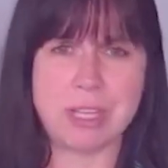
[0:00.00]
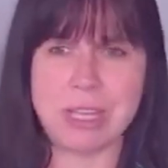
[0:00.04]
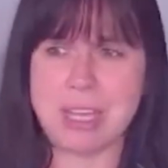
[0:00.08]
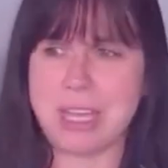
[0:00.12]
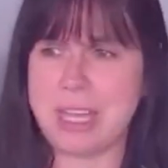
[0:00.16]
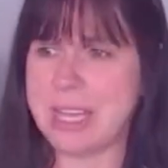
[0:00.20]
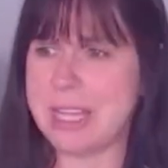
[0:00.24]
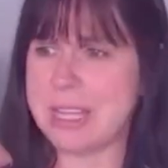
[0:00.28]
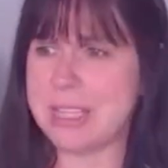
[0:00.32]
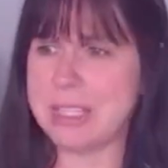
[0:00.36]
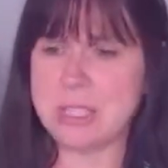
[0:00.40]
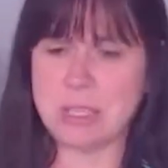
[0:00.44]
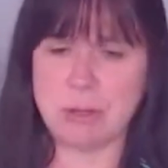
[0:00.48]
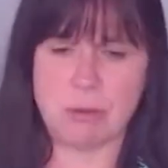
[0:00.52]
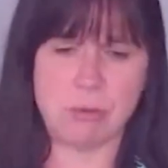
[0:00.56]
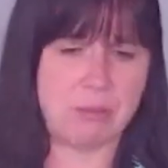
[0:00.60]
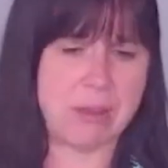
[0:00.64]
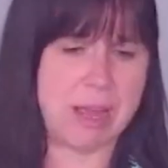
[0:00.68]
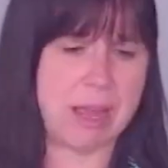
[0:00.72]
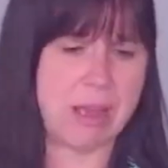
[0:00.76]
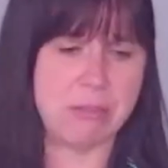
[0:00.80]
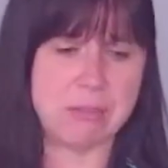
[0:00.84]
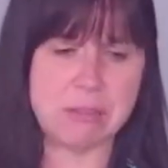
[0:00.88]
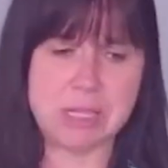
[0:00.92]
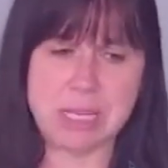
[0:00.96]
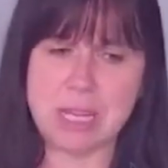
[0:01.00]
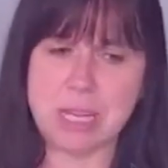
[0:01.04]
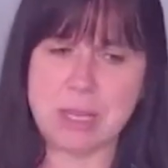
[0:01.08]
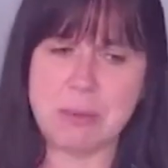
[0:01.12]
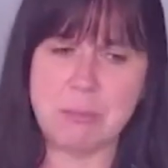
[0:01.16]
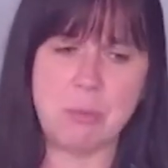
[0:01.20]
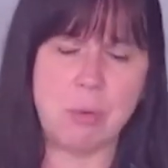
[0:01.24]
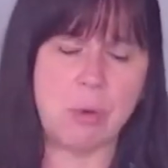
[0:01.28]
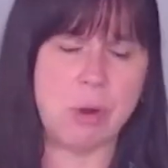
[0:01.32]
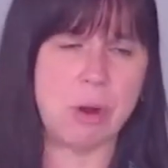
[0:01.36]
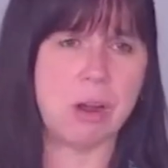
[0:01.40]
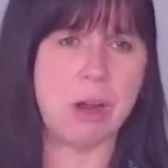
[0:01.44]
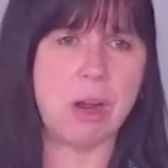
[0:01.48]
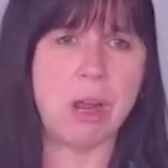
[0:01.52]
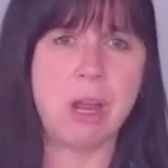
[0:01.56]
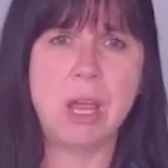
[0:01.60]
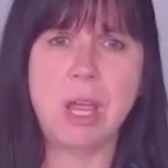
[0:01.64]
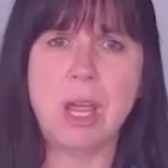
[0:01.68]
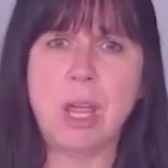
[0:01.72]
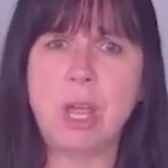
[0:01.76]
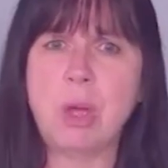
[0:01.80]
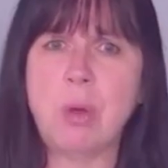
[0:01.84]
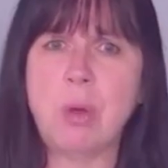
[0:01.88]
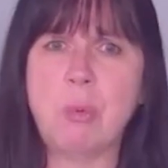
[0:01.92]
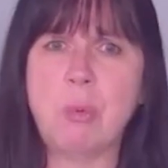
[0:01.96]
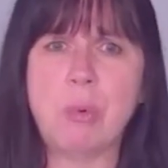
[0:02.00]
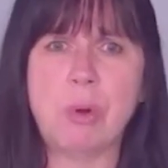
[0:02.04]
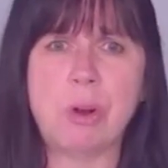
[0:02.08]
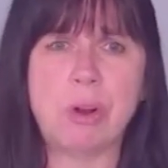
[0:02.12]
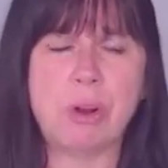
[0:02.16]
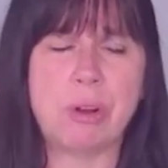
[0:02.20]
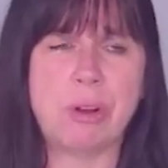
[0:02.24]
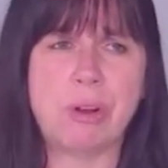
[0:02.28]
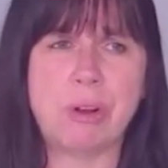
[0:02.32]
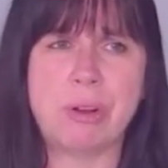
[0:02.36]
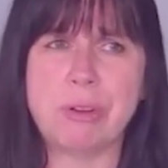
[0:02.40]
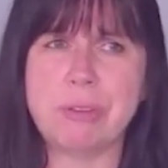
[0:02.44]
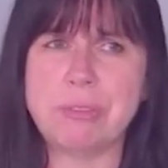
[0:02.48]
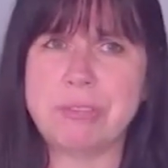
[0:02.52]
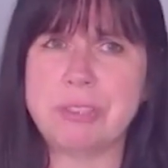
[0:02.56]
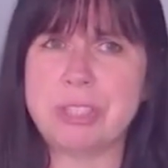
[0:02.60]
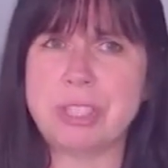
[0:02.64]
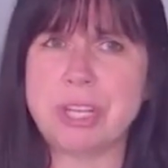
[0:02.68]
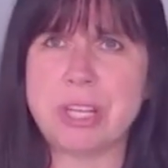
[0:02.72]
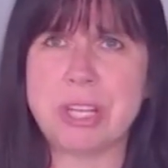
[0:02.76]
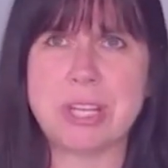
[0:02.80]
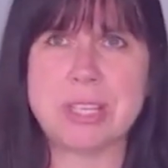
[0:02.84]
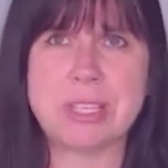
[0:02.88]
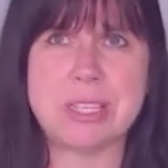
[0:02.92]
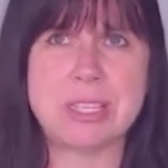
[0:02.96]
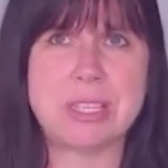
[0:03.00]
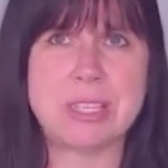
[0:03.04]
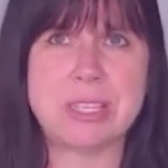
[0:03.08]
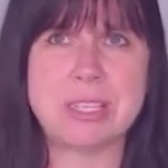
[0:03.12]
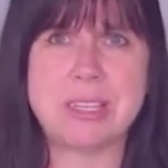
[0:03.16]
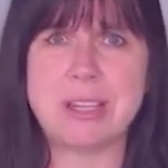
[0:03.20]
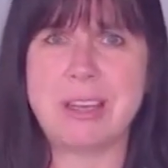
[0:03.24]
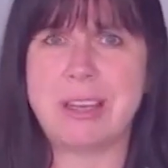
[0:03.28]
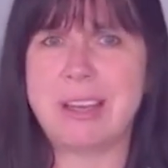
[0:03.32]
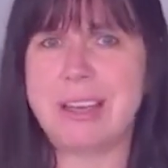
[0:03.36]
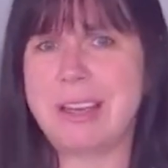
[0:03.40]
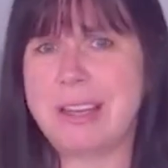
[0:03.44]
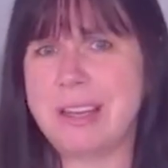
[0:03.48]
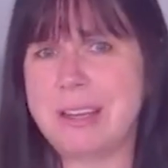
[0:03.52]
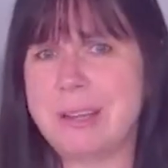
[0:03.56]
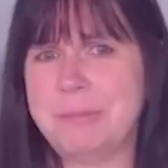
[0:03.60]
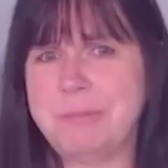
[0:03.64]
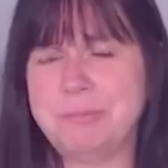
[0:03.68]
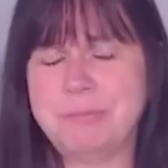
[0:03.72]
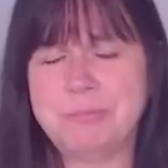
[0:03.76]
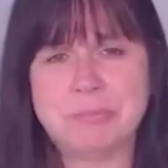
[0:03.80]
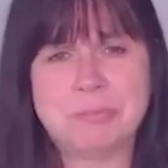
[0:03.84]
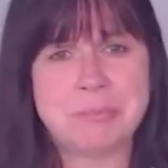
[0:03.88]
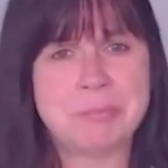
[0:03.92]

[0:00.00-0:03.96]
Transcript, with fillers: The kids around him were were just. Uh,